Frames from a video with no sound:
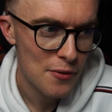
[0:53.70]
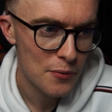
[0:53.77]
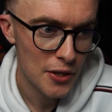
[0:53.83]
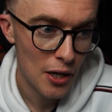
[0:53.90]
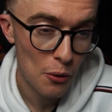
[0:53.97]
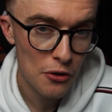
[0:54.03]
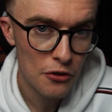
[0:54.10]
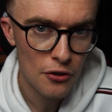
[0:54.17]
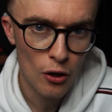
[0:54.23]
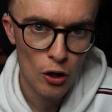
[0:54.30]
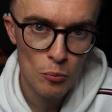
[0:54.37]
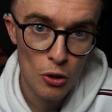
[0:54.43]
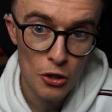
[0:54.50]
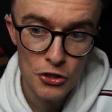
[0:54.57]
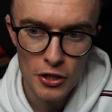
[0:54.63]
you know, his
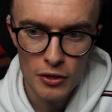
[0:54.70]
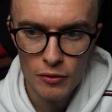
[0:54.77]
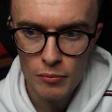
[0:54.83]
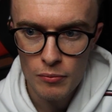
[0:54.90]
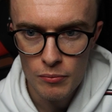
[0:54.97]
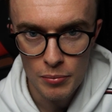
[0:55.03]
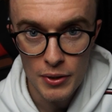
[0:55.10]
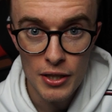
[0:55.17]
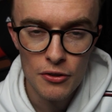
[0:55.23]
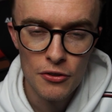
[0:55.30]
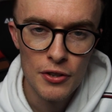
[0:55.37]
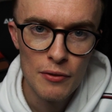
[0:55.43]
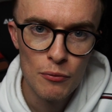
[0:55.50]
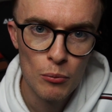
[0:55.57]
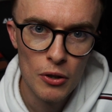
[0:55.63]
solo project being
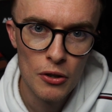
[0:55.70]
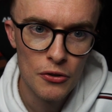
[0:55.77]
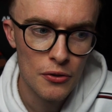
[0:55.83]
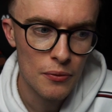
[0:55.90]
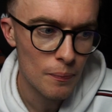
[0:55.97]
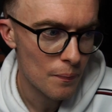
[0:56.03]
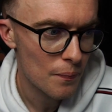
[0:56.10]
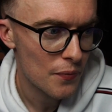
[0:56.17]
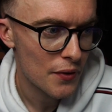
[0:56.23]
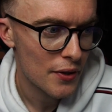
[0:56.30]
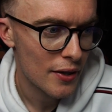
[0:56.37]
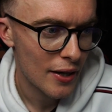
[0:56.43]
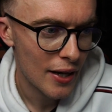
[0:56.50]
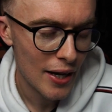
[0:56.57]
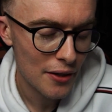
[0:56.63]
Steven Wilson,
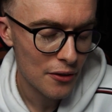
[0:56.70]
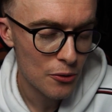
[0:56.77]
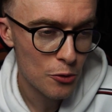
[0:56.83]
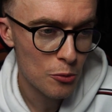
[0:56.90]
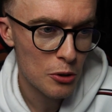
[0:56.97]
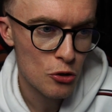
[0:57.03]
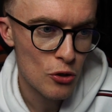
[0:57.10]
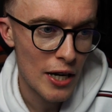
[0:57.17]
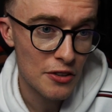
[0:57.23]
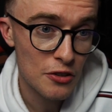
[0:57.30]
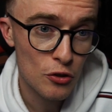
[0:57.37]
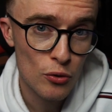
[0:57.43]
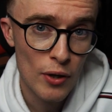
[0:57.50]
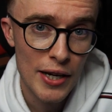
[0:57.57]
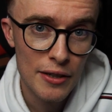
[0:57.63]
and some of the tracks
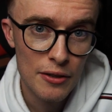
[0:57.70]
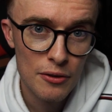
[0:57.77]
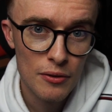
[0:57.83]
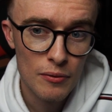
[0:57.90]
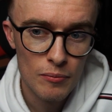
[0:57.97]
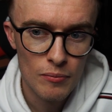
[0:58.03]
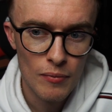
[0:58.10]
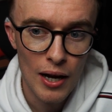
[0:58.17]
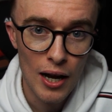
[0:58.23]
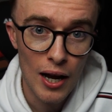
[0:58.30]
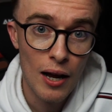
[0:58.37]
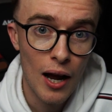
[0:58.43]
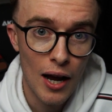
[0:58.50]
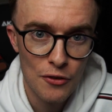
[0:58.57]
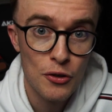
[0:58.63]
he's created
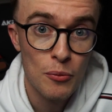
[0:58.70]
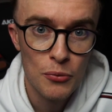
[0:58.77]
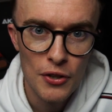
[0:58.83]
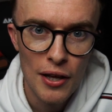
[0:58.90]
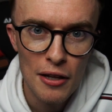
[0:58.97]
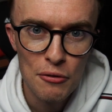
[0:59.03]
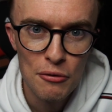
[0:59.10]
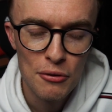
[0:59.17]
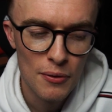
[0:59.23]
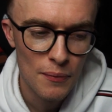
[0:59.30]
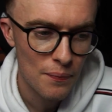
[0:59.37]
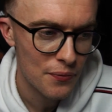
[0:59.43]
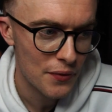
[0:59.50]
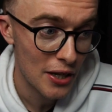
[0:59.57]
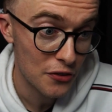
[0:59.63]
as himself,
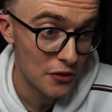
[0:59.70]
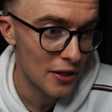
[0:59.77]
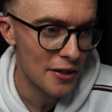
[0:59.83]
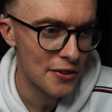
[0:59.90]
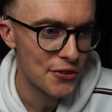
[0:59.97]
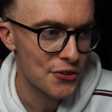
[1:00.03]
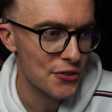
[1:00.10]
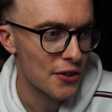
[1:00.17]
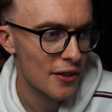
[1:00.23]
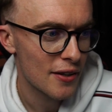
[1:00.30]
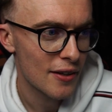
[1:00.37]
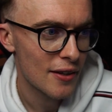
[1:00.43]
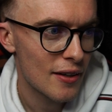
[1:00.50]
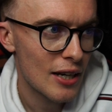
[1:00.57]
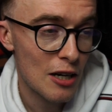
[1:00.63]
as an artist,
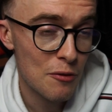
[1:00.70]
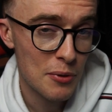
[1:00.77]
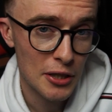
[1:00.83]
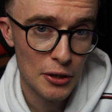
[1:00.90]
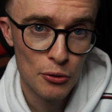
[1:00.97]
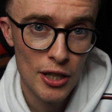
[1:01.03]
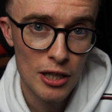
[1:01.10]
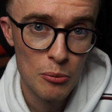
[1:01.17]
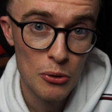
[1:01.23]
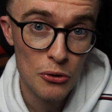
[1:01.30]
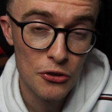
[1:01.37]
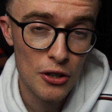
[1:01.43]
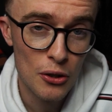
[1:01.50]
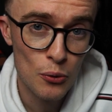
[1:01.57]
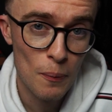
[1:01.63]
have been incredible.
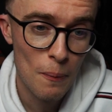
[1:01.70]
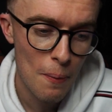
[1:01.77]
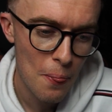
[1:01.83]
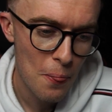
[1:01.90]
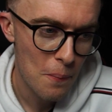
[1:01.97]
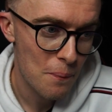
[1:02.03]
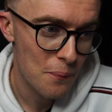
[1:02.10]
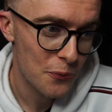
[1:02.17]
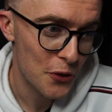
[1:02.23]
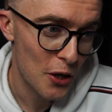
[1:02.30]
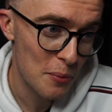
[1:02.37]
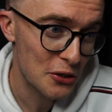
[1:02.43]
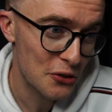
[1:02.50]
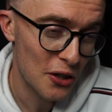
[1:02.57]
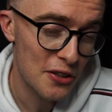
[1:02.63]
So
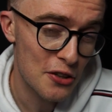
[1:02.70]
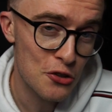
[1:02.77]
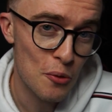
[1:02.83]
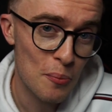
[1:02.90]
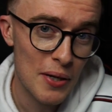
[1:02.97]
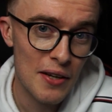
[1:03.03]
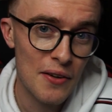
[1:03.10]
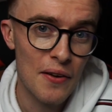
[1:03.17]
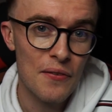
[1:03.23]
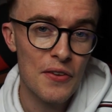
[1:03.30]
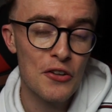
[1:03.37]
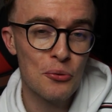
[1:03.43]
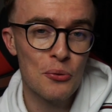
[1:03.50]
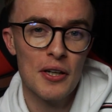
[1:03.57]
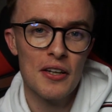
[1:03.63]
I'm excited to jump in.
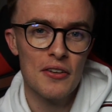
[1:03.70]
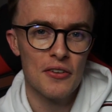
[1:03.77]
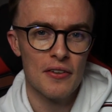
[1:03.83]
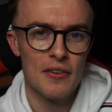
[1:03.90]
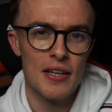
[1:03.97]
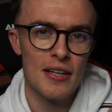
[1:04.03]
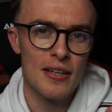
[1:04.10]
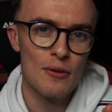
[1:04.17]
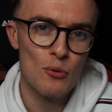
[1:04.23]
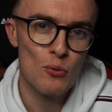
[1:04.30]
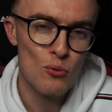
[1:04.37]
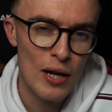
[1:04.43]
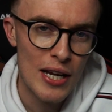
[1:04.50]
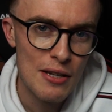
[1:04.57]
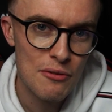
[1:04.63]
This one is The
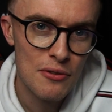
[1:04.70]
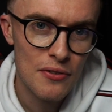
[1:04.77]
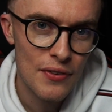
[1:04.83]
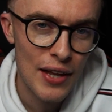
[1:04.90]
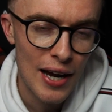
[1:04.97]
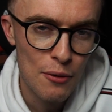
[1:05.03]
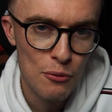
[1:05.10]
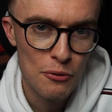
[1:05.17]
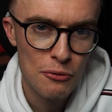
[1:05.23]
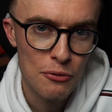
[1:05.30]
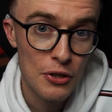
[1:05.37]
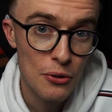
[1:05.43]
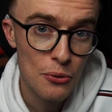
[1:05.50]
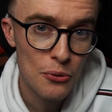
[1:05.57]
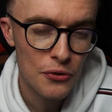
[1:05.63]
Raven That
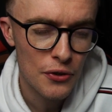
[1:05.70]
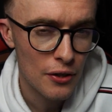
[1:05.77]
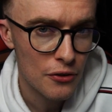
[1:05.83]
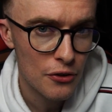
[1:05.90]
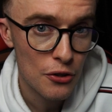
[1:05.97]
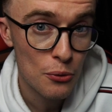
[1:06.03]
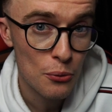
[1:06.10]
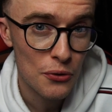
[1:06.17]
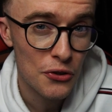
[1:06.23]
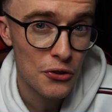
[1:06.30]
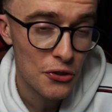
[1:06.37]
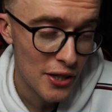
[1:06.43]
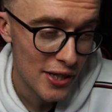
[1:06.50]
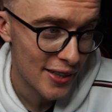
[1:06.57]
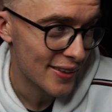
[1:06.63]
Refused to
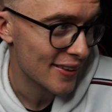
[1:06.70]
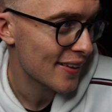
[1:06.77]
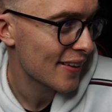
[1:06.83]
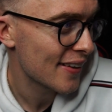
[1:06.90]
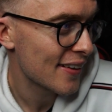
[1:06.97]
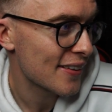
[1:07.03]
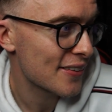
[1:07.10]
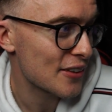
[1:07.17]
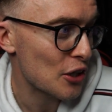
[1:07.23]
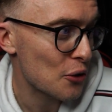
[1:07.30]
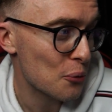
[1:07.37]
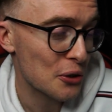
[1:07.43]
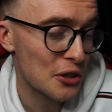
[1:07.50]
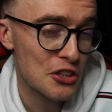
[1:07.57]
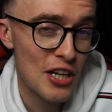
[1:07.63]
Sing. So
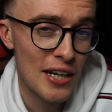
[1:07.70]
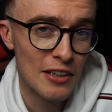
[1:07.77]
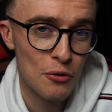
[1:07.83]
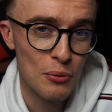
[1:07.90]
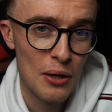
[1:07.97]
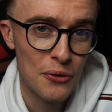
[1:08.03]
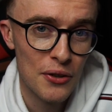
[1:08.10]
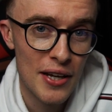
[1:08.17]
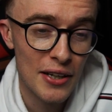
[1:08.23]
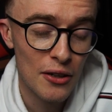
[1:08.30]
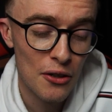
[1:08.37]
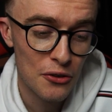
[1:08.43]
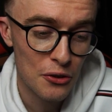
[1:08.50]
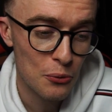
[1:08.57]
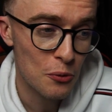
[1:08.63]
we're going to check this one out today,
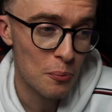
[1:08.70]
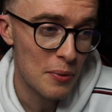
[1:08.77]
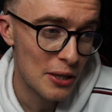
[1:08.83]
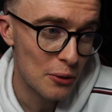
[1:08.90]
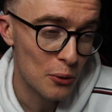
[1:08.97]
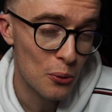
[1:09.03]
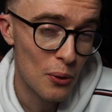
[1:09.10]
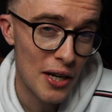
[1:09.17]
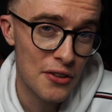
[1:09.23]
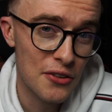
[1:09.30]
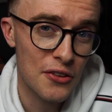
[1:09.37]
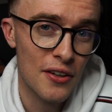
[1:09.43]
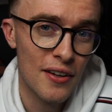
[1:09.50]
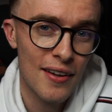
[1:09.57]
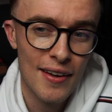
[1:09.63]
guys. It was a big
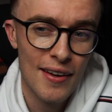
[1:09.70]
request,